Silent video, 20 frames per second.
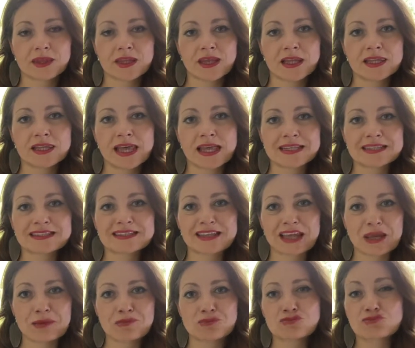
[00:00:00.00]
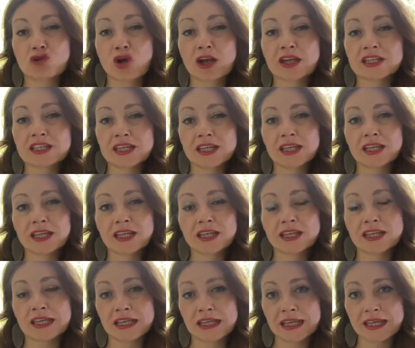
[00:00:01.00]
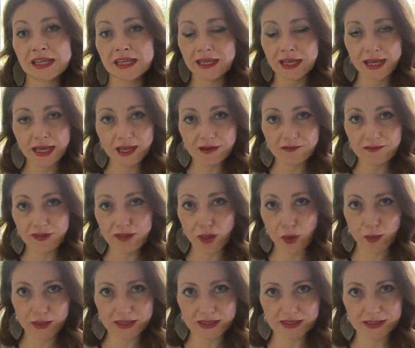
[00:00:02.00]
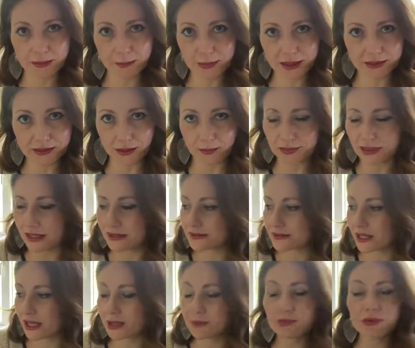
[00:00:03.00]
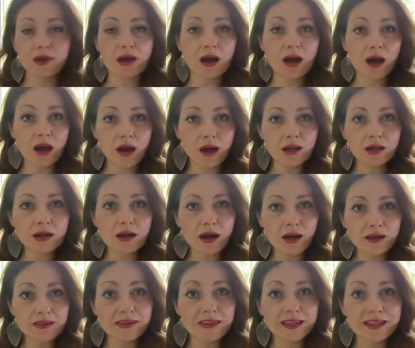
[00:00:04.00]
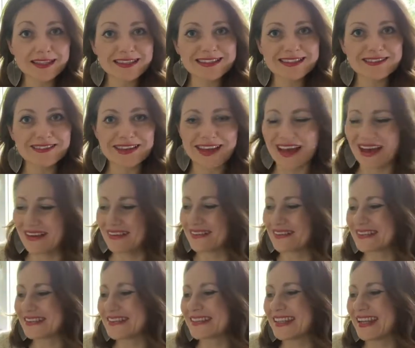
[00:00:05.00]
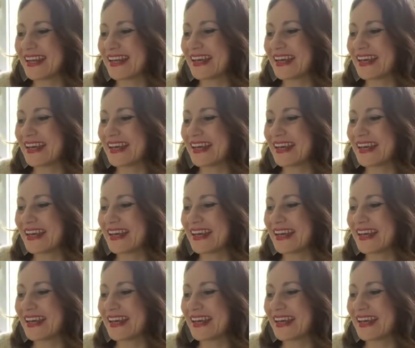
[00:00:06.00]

landscape writing in here, even though it is a made-up landscape. I think it still counts.